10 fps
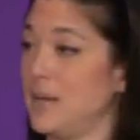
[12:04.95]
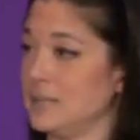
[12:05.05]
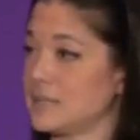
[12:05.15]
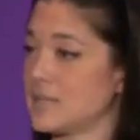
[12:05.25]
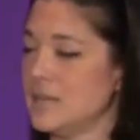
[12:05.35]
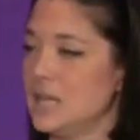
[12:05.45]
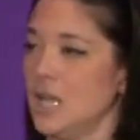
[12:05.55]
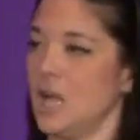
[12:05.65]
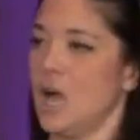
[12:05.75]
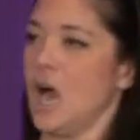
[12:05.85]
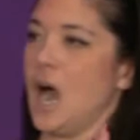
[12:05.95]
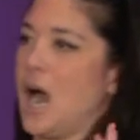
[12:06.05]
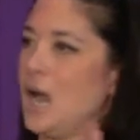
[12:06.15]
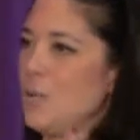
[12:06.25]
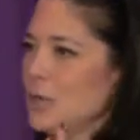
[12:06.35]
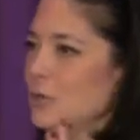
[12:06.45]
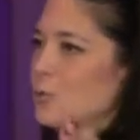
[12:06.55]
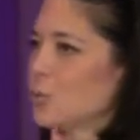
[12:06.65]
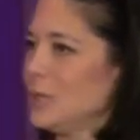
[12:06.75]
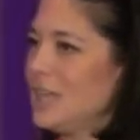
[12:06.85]
But I want you
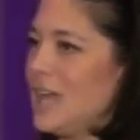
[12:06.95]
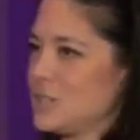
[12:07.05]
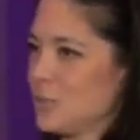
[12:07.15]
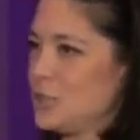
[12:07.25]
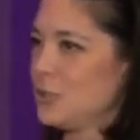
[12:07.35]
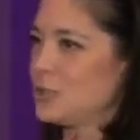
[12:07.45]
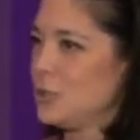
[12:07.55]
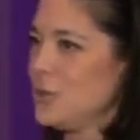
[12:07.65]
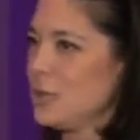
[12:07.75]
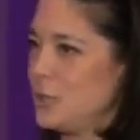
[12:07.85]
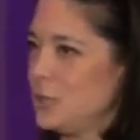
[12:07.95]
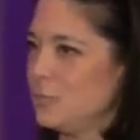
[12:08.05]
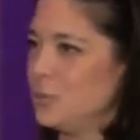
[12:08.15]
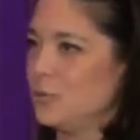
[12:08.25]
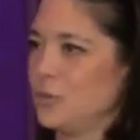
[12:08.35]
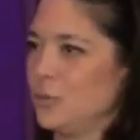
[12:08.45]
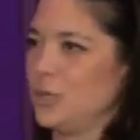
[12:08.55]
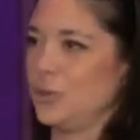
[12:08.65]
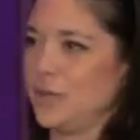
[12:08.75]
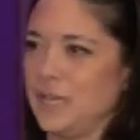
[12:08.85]
to realize what you're doing when you move and
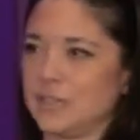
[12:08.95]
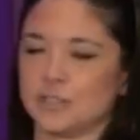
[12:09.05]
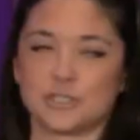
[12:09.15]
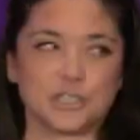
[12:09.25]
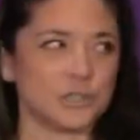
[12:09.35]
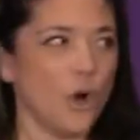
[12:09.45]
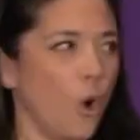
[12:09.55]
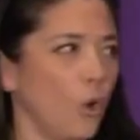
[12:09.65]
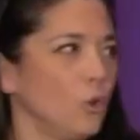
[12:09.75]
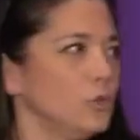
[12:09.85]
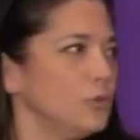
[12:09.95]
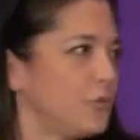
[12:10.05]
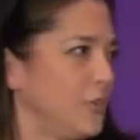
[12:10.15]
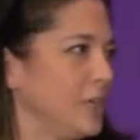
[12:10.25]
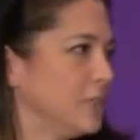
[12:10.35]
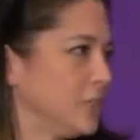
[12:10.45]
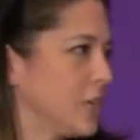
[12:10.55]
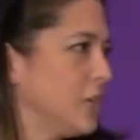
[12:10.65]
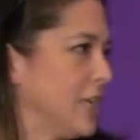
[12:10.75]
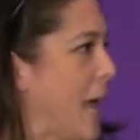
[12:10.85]
when you eat. There's this whole new field
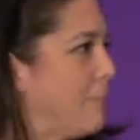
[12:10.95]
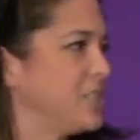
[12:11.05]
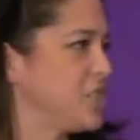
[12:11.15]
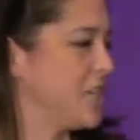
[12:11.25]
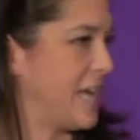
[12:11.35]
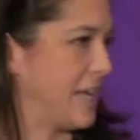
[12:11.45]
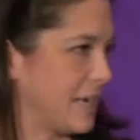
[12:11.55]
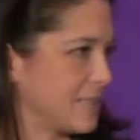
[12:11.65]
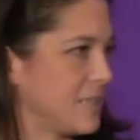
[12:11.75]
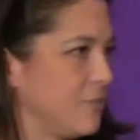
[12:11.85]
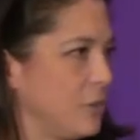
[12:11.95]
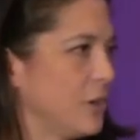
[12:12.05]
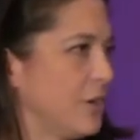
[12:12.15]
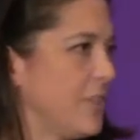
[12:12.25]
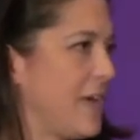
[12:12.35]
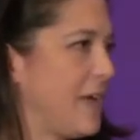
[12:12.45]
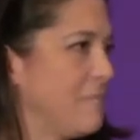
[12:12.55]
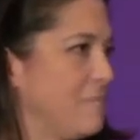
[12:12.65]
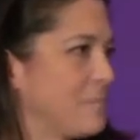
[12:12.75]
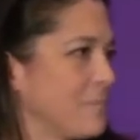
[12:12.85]
called epigenetics. Have you heard of
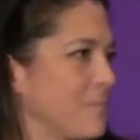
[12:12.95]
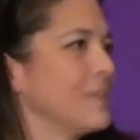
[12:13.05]
that?